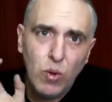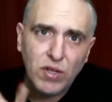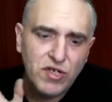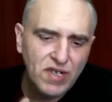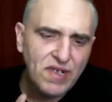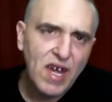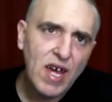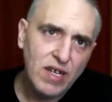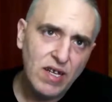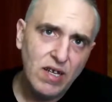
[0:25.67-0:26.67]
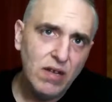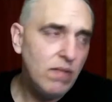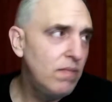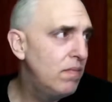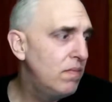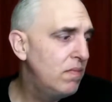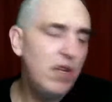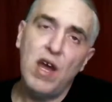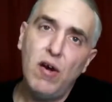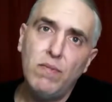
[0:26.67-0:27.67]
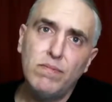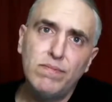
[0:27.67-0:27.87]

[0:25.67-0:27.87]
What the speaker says: what she said. You know?